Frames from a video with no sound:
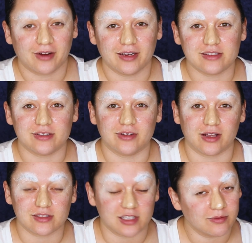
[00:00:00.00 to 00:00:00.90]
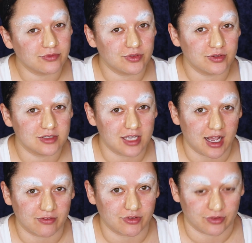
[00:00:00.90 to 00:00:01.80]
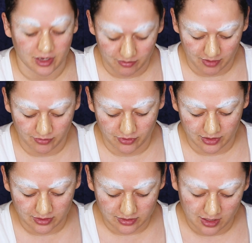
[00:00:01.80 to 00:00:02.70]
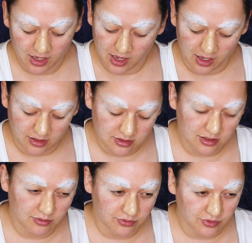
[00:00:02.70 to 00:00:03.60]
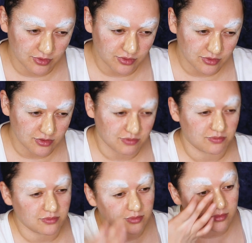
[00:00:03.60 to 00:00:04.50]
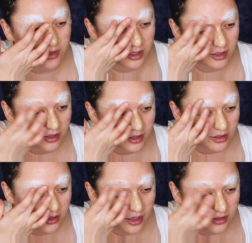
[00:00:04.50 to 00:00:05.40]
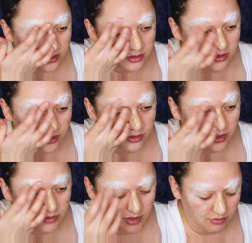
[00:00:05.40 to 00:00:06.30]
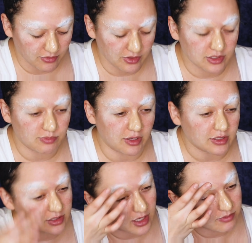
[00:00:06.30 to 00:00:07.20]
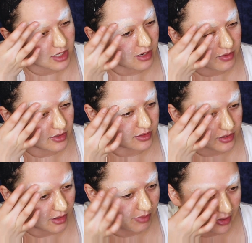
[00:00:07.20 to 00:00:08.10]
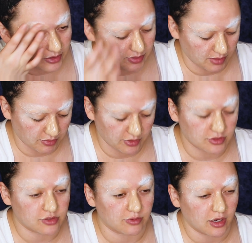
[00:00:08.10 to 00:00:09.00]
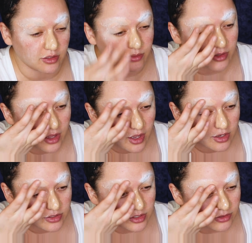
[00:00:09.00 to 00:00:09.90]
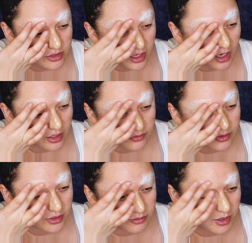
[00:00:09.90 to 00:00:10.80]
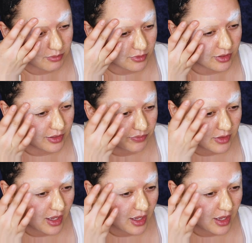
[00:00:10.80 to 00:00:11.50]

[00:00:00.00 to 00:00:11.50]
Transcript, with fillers: All right, so now some foods have great memories and some foods, mm, not so great memories, but at the same time, it's about the people you're surrounded with. So it's kind of a good memory.